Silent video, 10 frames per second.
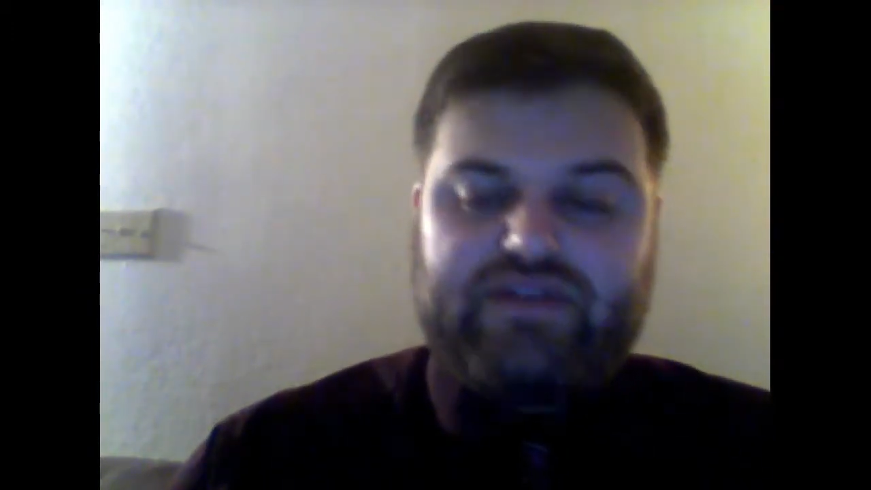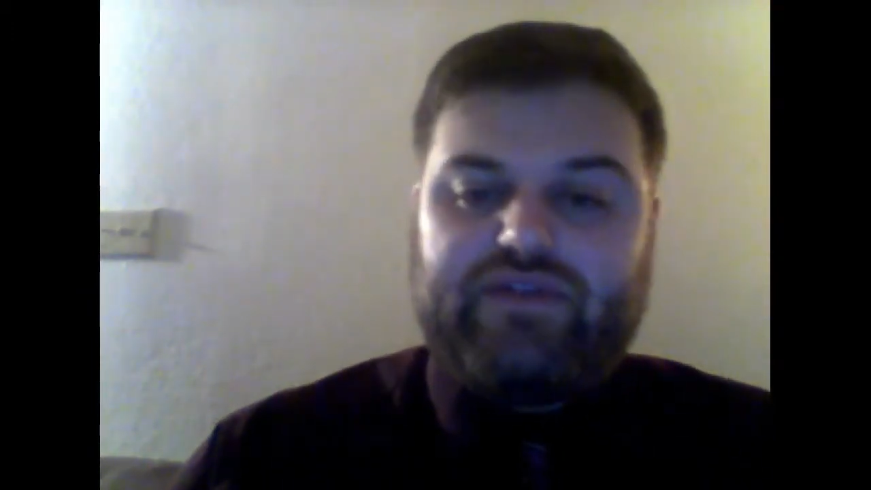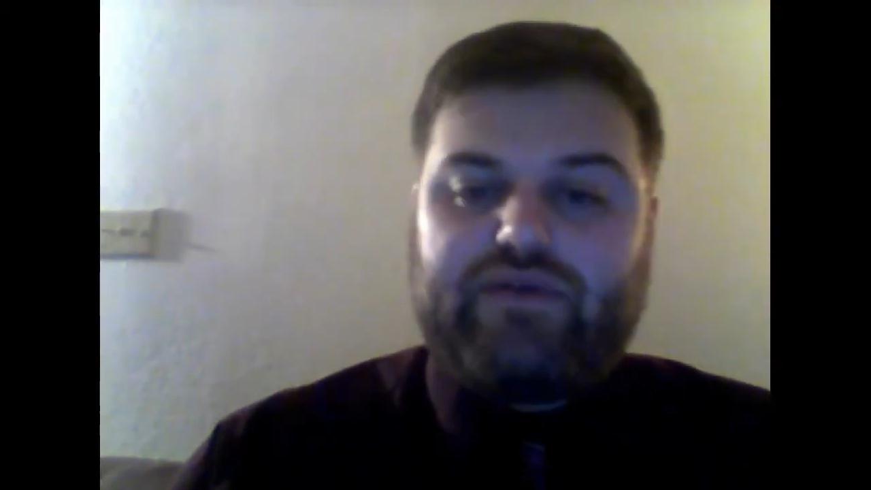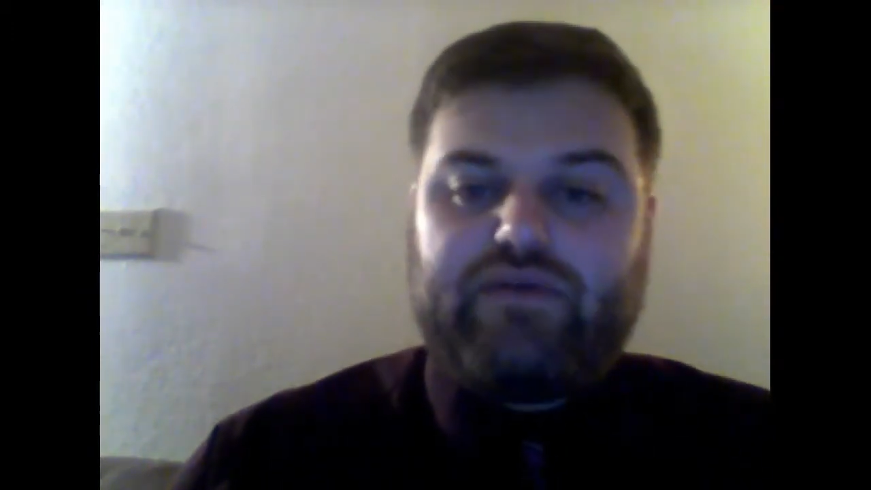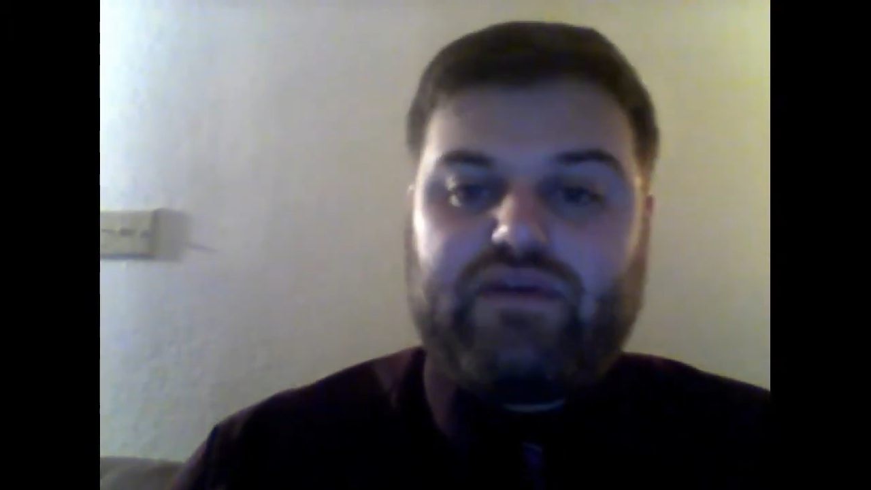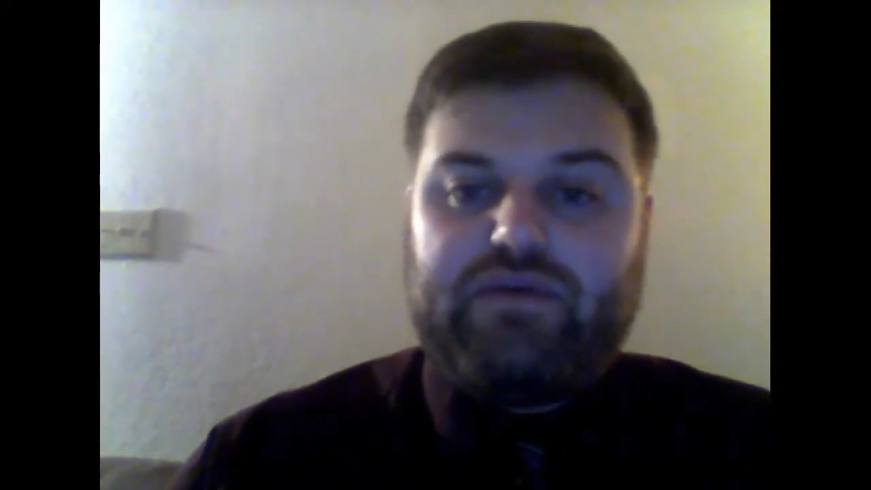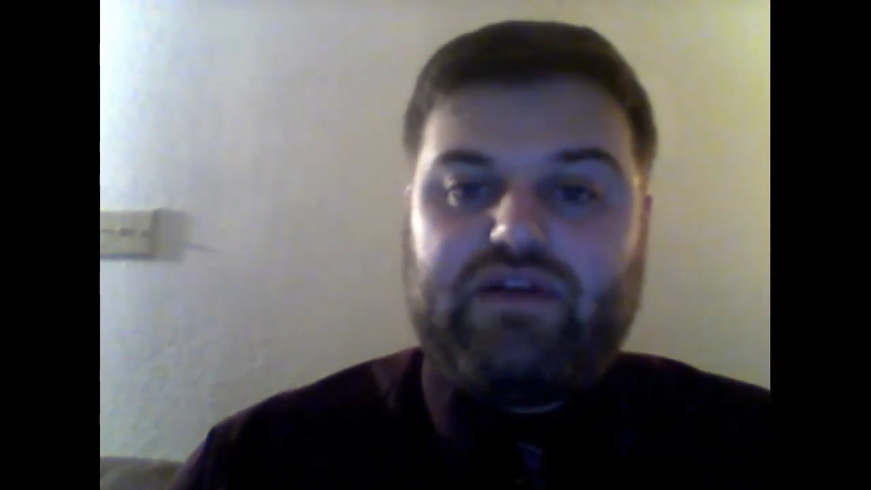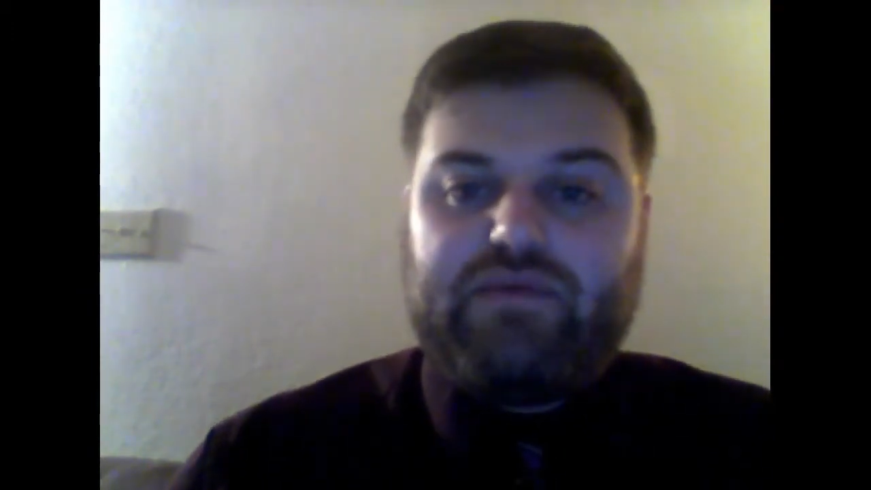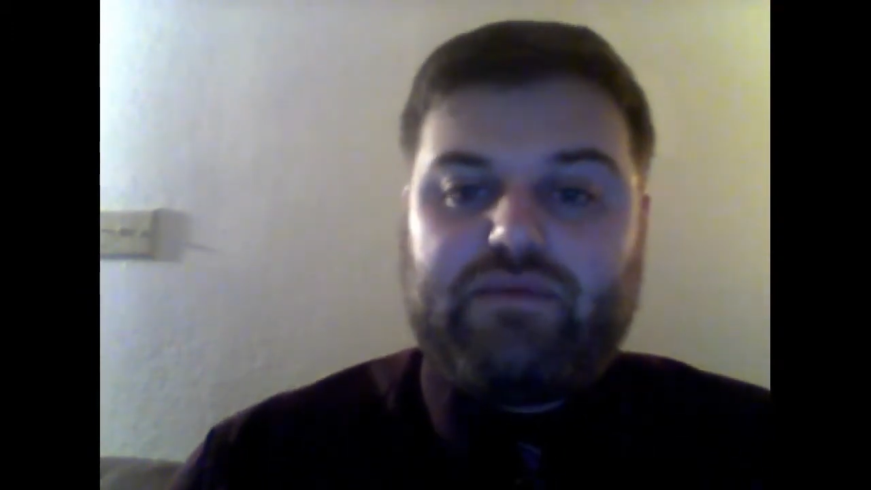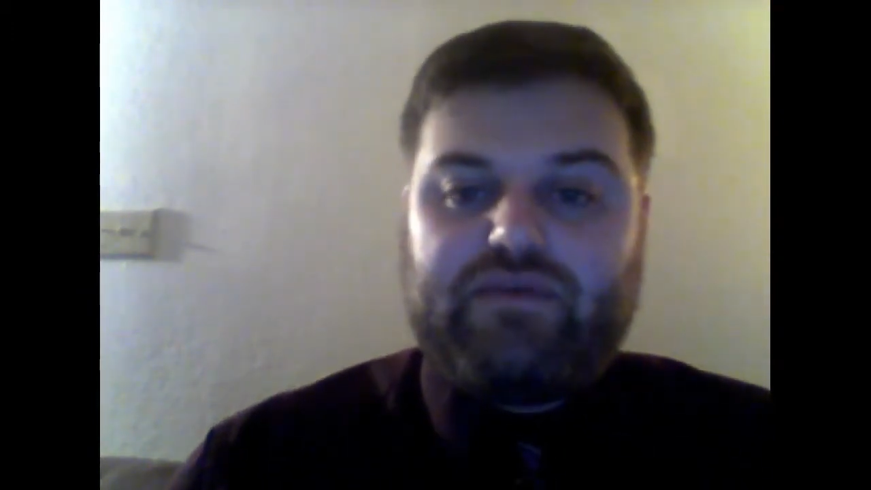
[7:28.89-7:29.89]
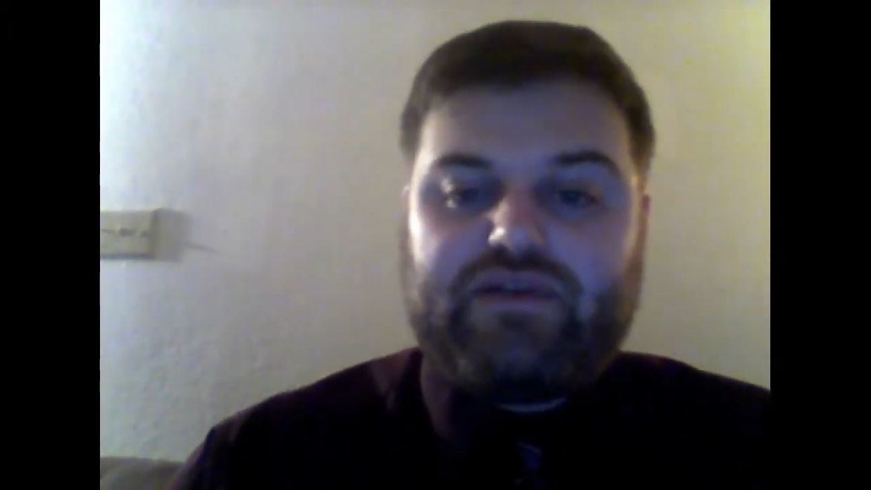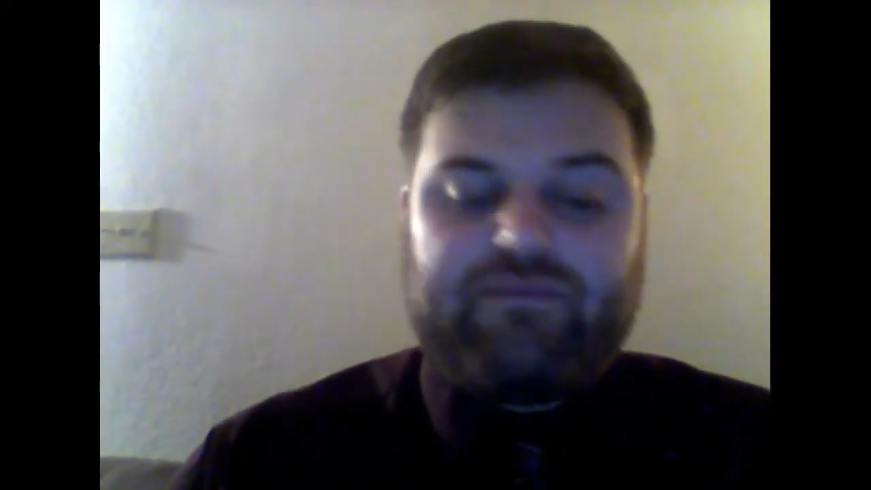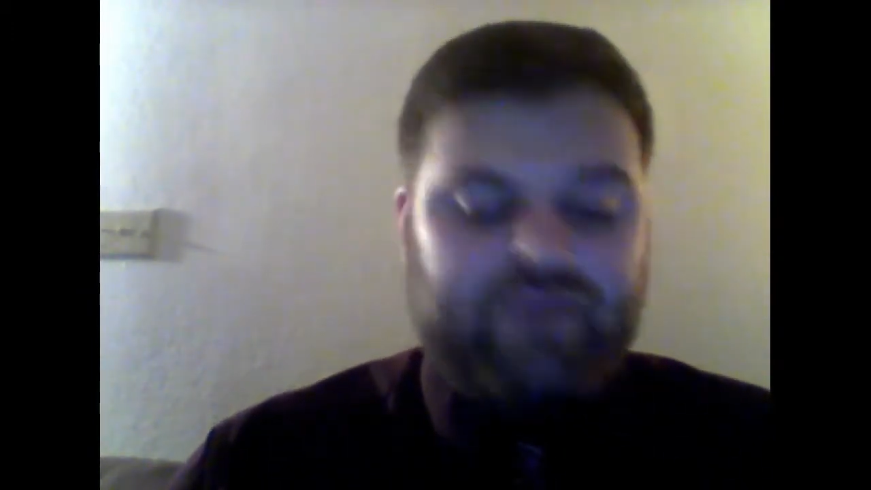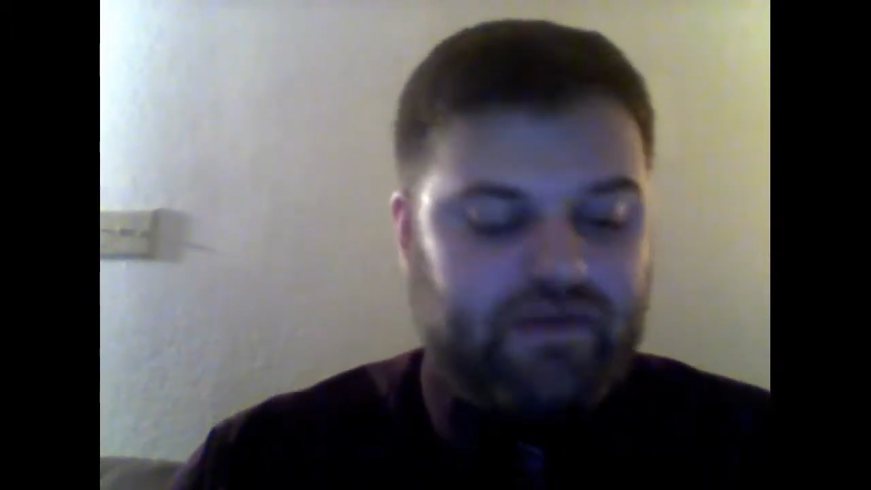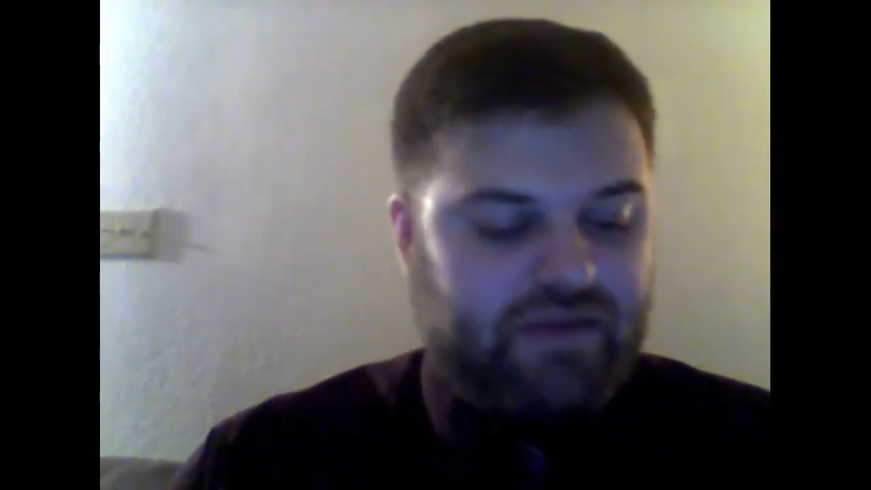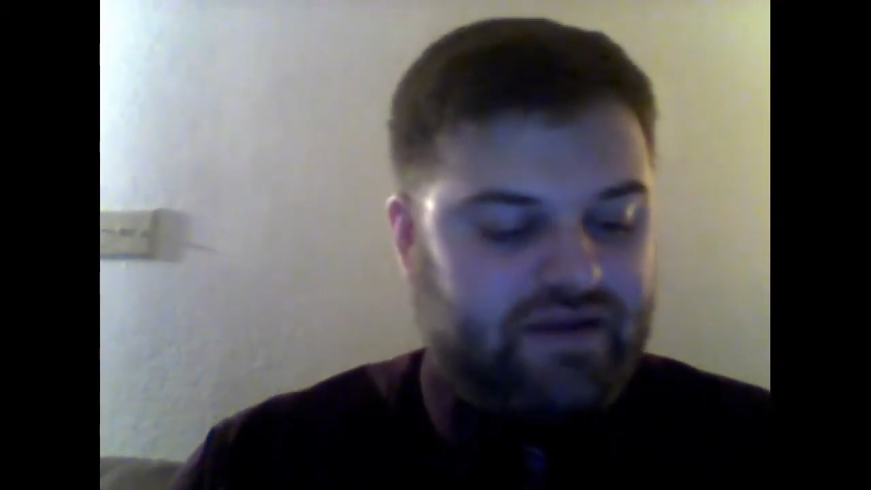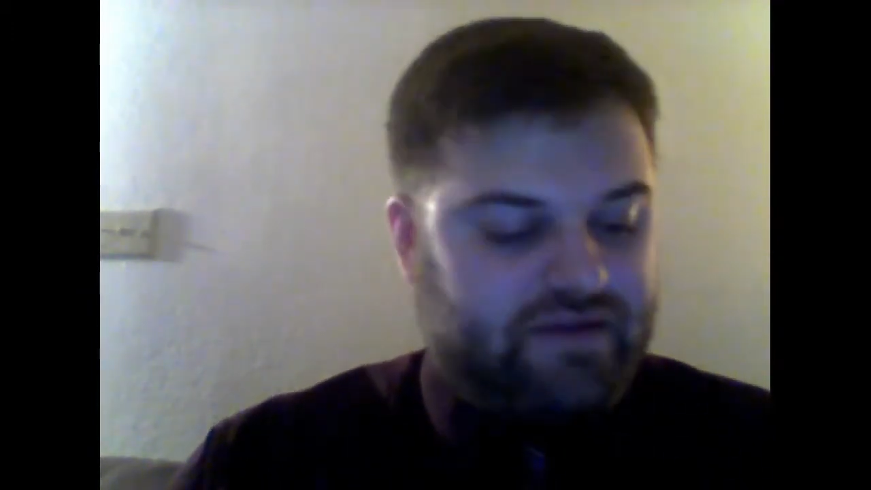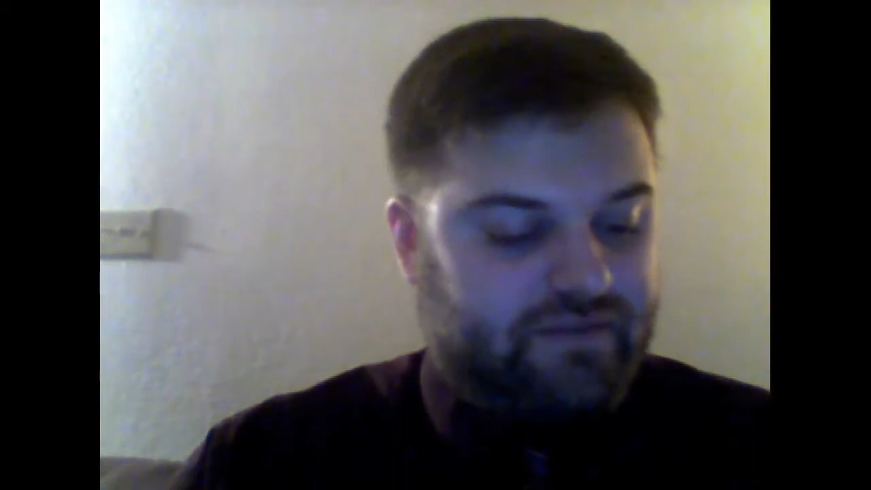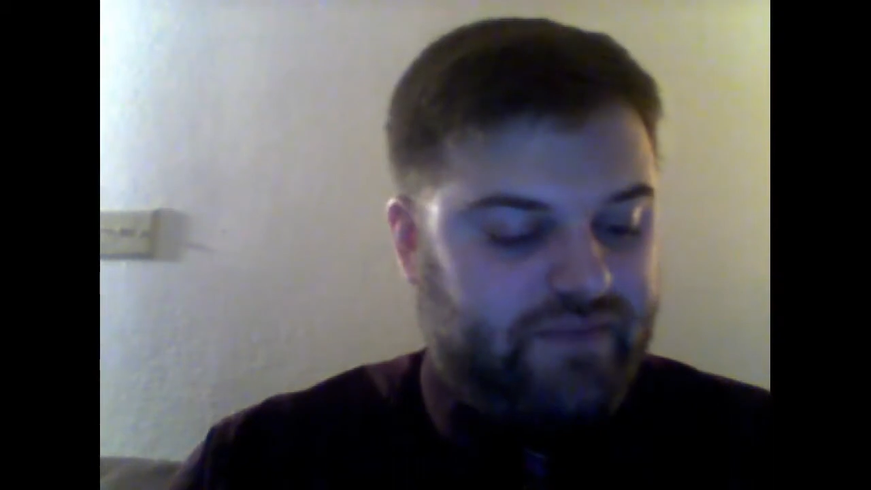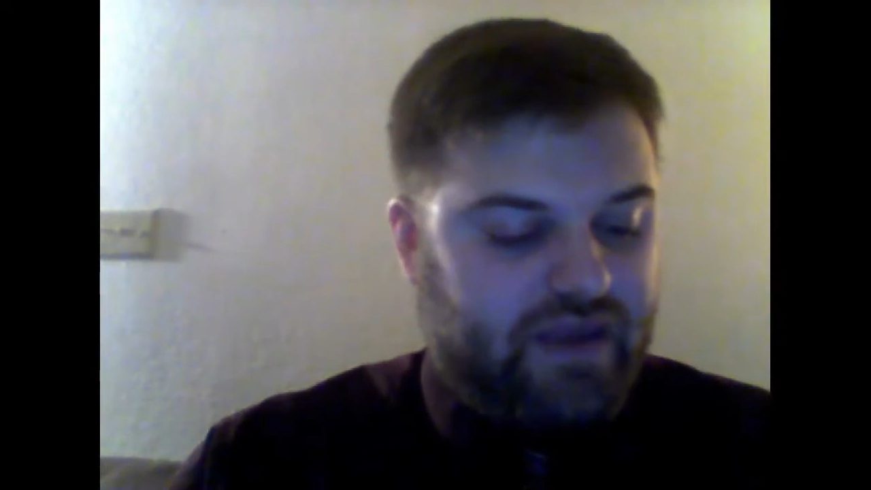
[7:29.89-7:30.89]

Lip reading: and local community members in Fairbanks.